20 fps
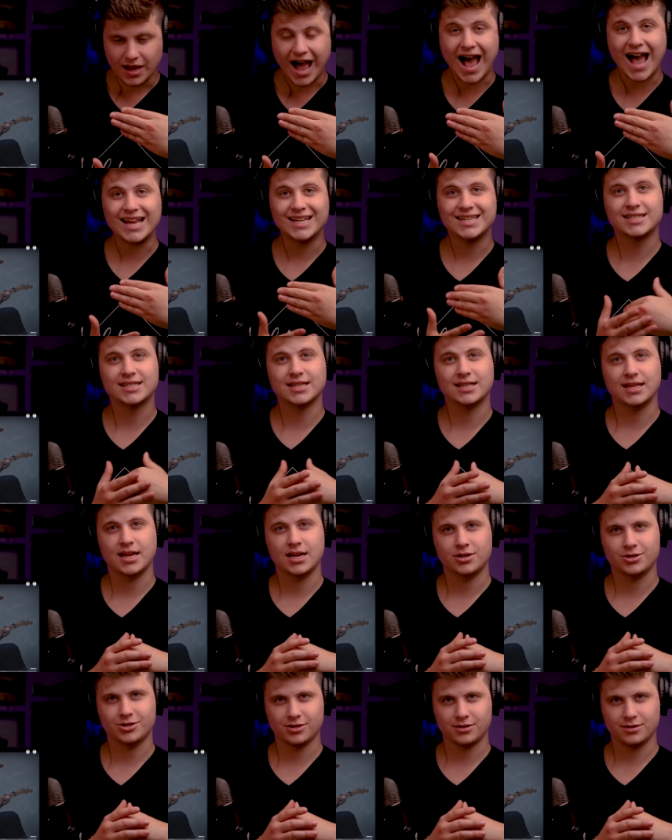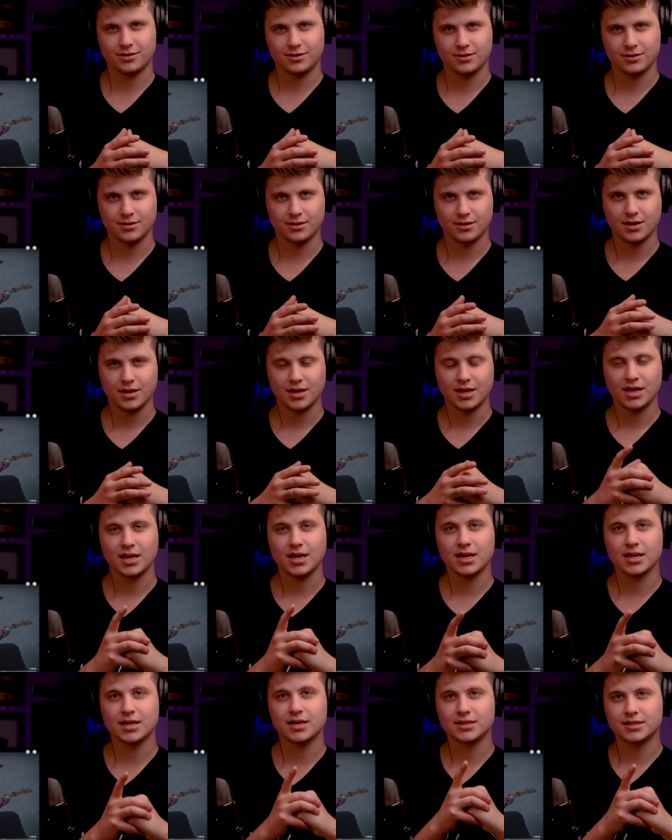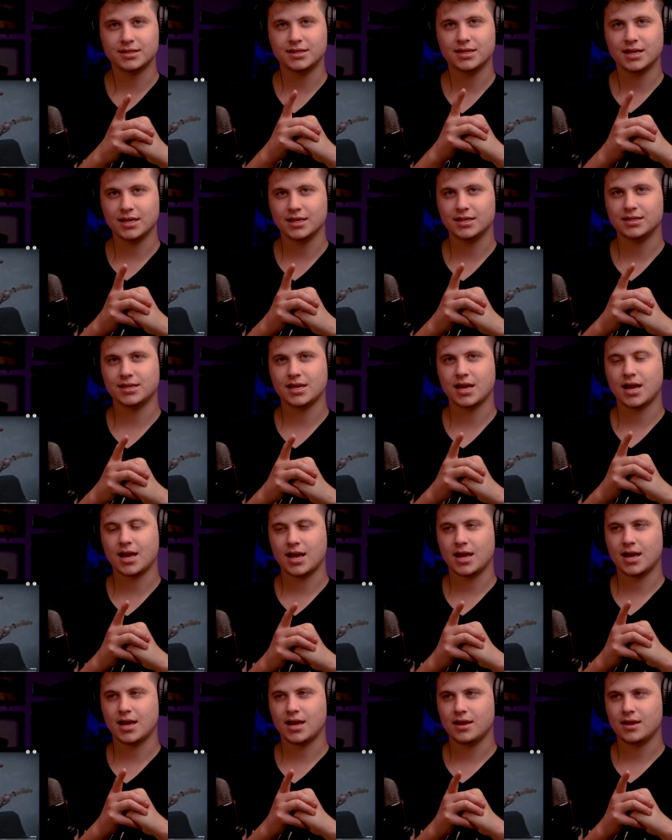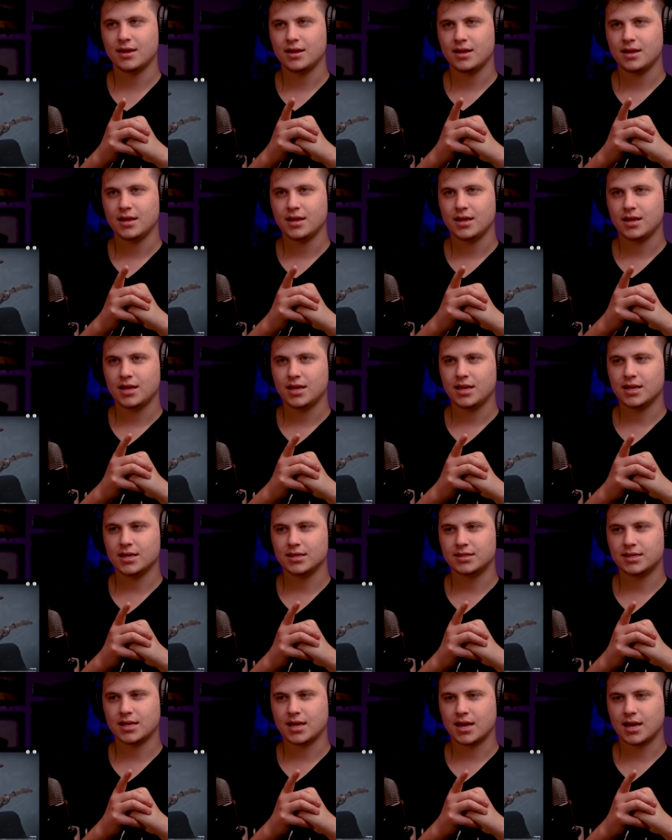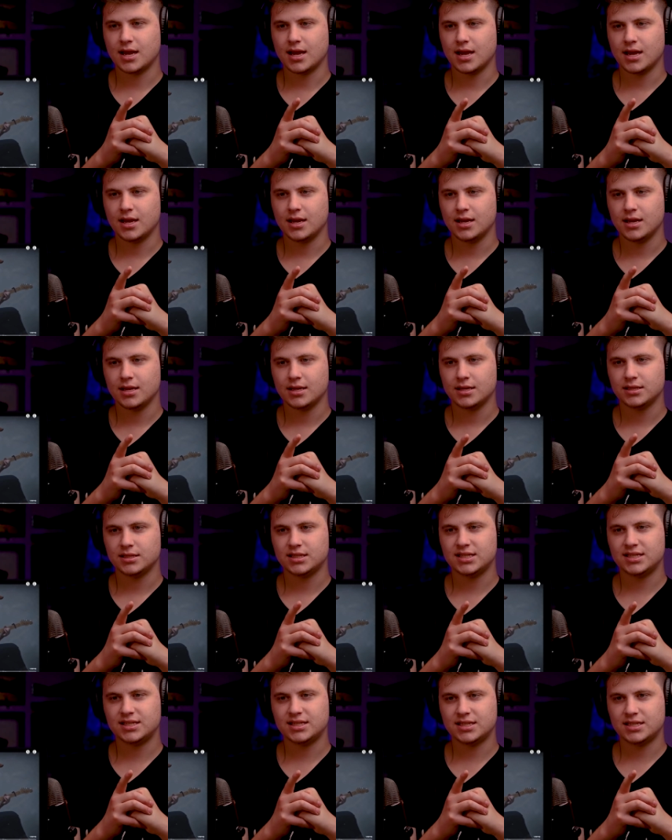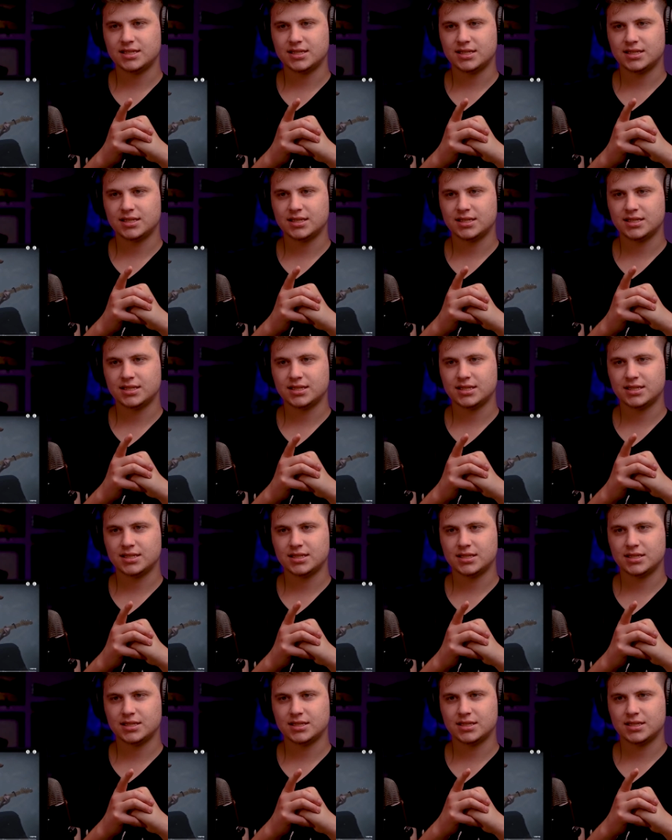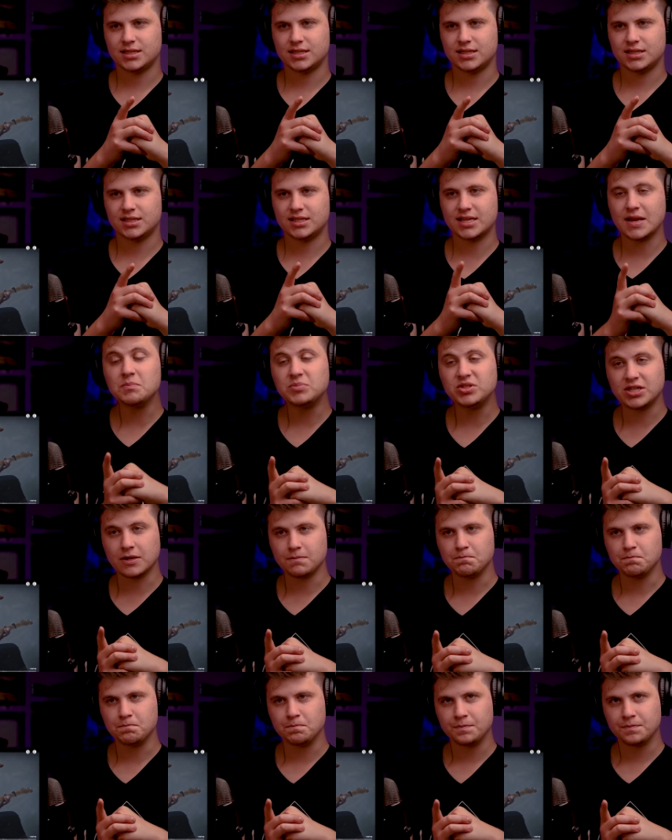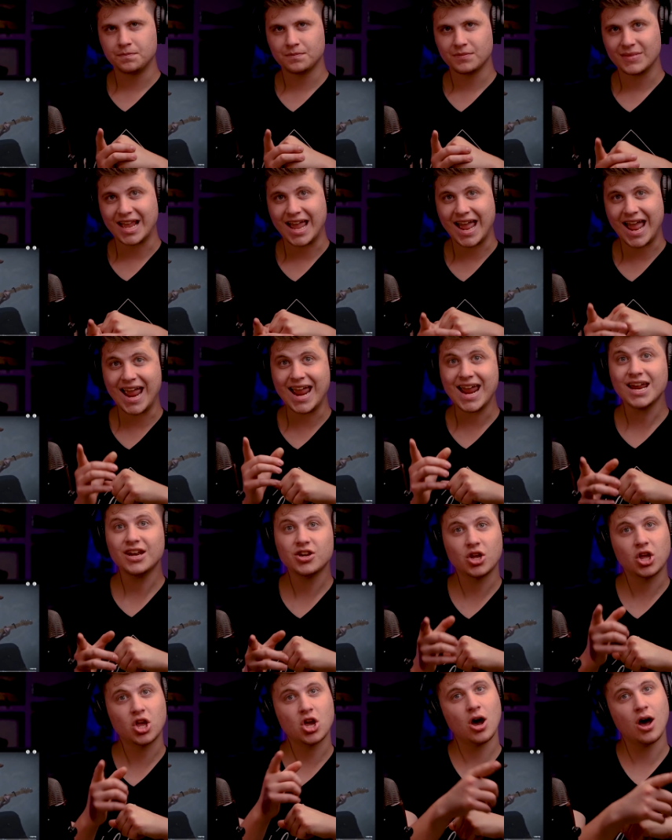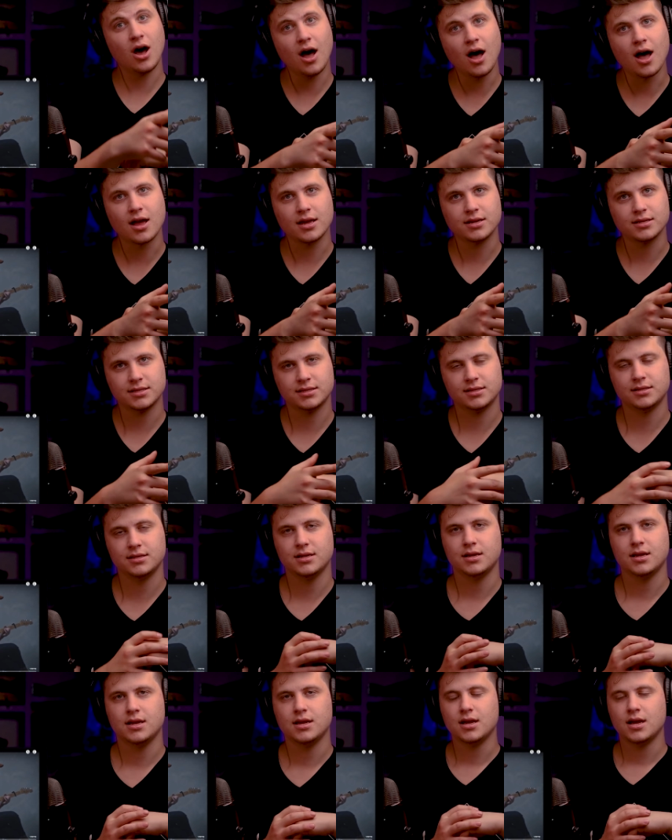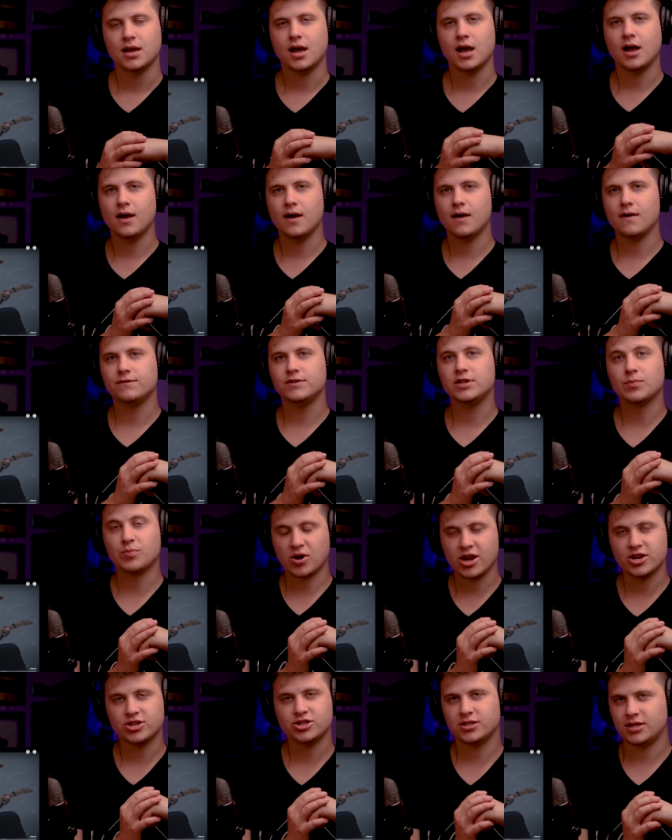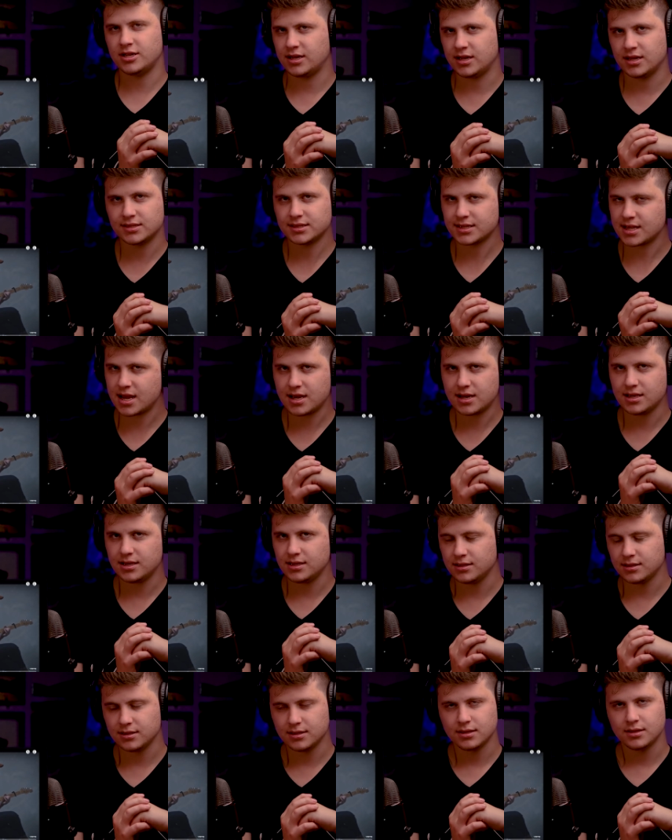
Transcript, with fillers: isolation, is is a. Uh, is a symptom and a cause of depression and anxiety.